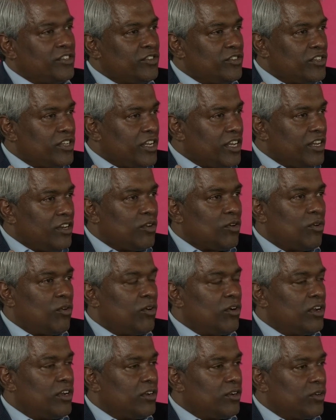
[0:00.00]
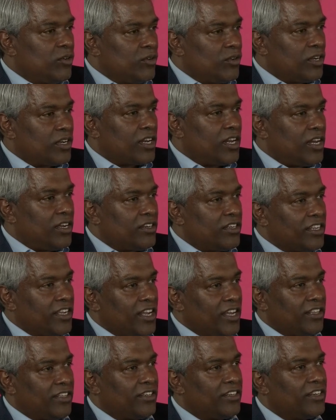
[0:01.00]
using Incorta and Google Cloud
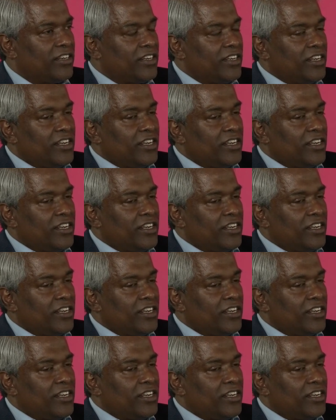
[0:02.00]
together